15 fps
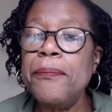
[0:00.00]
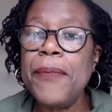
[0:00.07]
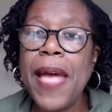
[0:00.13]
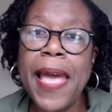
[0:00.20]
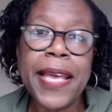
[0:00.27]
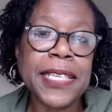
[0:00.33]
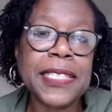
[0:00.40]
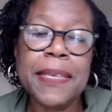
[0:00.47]

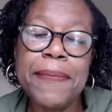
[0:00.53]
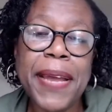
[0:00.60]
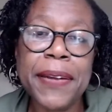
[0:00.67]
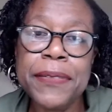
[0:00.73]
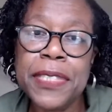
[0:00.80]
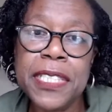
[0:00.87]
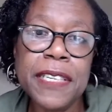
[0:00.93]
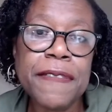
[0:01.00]
X
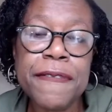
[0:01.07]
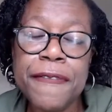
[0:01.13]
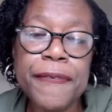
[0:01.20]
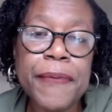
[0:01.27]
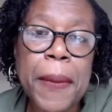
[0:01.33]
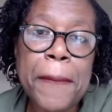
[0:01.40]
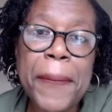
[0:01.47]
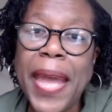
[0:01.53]
amount of
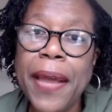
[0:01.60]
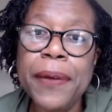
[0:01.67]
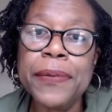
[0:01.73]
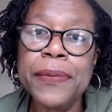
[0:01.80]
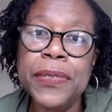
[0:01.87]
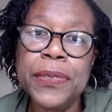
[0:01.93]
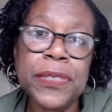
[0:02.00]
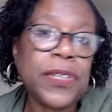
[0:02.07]

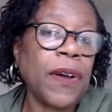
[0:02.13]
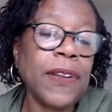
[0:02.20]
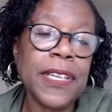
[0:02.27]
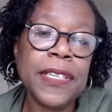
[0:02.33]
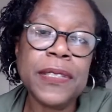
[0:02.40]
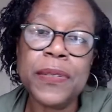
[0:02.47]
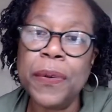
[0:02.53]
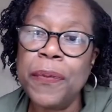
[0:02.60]
pounds,
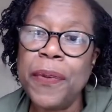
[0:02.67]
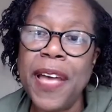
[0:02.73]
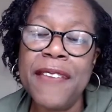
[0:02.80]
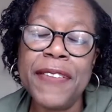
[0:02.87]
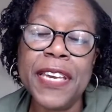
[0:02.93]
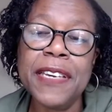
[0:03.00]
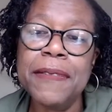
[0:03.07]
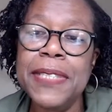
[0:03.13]
dollars, or
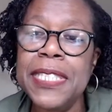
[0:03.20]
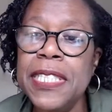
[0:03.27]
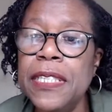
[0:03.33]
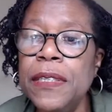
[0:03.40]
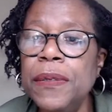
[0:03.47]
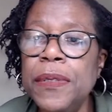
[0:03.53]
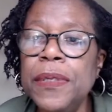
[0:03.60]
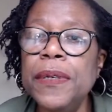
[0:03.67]
whatever currency
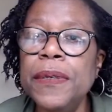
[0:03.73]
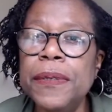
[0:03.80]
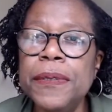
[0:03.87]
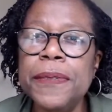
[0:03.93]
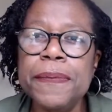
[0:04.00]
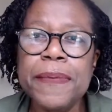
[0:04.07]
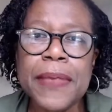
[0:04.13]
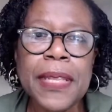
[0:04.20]
you use.
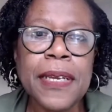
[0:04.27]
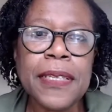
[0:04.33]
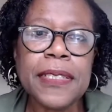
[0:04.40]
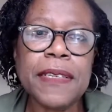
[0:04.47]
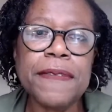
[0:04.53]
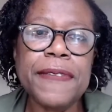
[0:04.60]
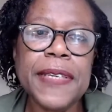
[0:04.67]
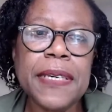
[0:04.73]

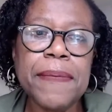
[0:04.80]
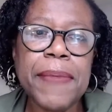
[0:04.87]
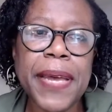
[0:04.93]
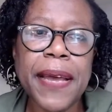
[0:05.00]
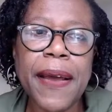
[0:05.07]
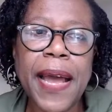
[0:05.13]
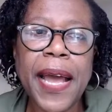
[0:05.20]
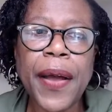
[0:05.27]
So think
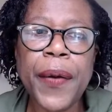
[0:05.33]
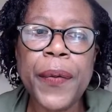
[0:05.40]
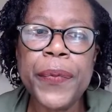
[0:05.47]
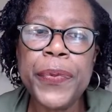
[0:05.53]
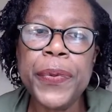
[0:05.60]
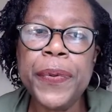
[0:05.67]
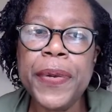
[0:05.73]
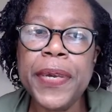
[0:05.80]
about how
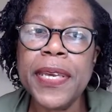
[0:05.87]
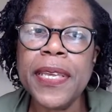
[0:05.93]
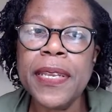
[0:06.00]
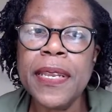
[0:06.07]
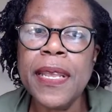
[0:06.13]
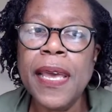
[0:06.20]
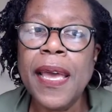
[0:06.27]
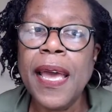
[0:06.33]
you
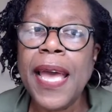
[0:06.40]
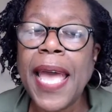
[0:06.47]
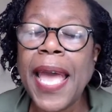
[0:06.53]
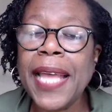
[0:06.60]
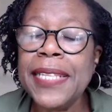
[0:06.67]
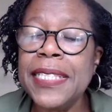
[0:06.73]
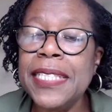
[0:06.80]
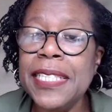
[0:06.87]
can
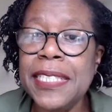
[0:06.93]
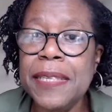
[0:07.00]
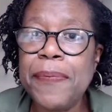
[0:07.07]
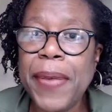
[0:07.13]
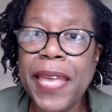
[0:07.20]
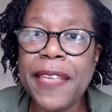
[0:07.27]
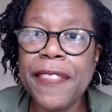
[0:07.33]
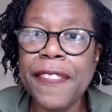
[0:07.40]

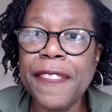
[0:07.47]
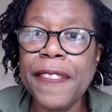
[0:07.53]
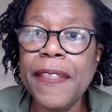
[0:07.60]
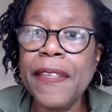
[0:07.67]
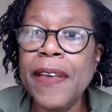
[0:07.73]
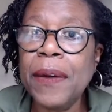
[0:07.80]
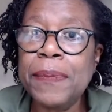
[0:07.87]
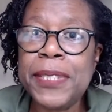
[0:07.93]
anticipate
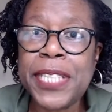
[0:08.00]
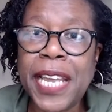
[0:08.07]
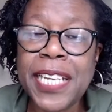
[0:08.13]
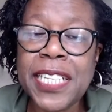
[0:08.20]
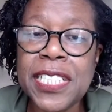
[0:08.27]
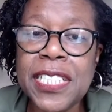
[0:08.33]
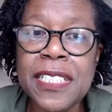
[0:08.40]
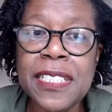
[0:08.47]

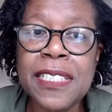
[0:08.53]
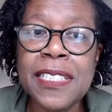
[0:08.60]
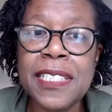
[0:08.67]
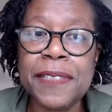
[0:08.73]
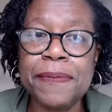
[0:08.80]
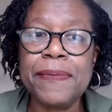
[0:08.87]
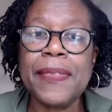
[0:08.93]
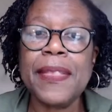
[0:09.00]

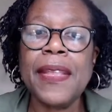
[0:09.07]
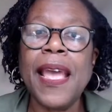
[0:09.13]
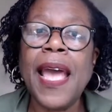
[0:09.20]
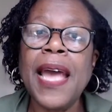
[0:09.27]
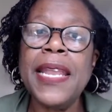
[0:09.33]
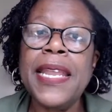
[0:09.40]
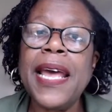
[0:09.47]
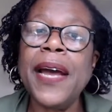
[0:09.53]
objections
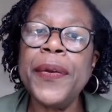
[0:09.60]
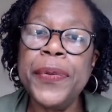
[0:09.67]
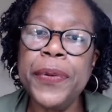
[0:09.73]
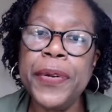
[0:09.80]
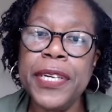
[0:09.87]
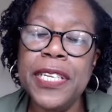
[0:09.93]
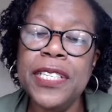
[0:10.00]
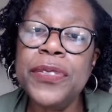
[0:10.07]
and how you
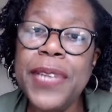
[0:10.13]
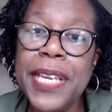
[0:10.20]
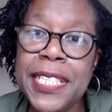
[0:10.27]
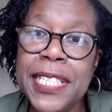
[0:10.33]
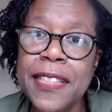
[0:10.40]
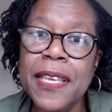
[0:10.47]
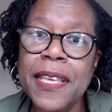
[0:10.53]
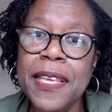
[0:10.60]
can address
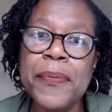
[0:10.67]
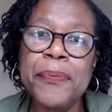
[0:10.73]
them